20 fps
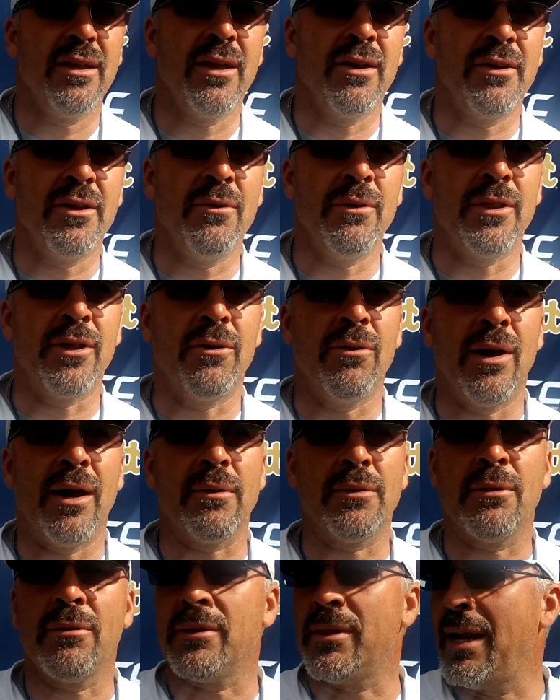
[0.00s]
you either go
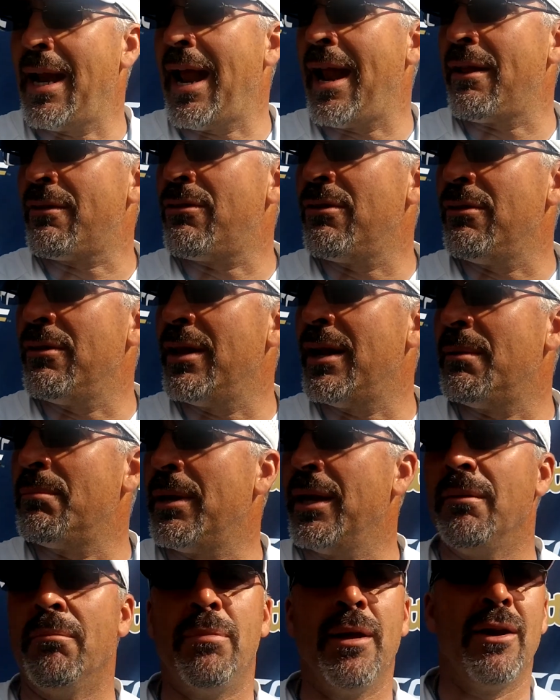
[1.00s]
out there with an attitude that
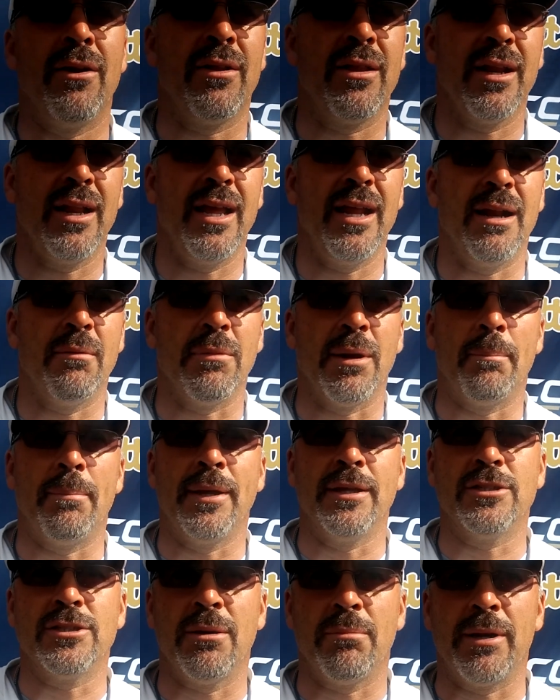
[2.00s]
I'm getting better today and I'm going
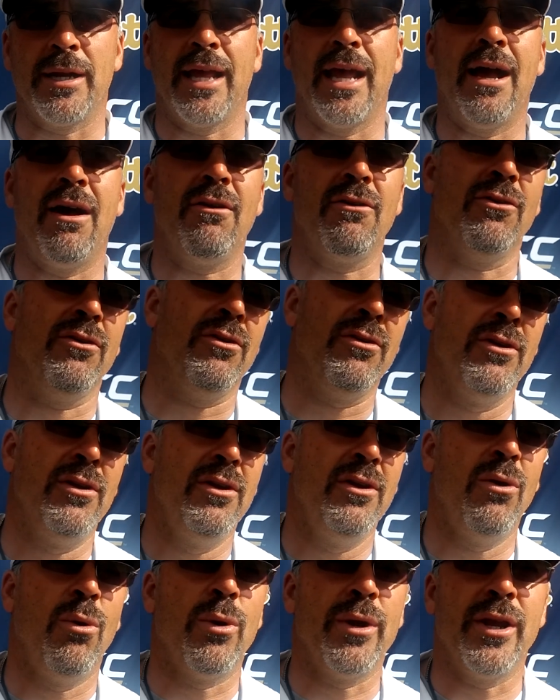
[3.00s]
to beat somebody out,
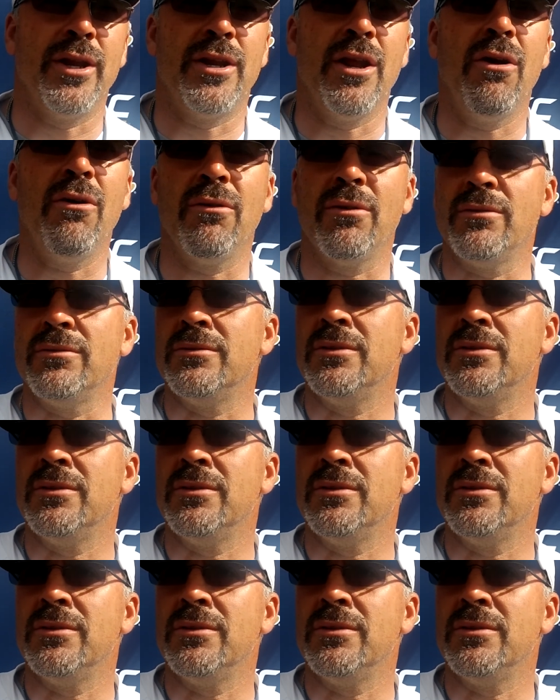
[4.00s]
or you don't.